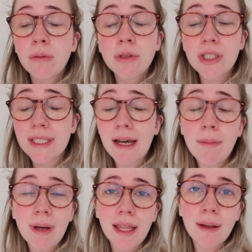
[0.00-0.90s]
was just sat
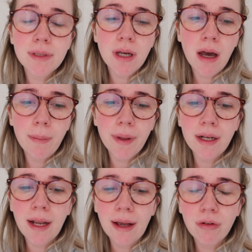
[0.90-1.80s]
on my laptop
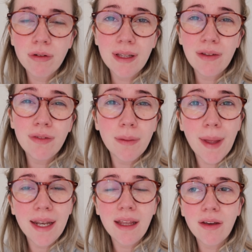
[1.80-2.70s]
and I couldn't really
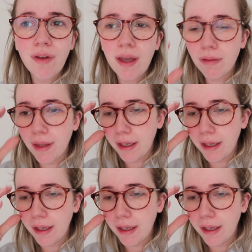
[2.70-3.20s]
film any of it.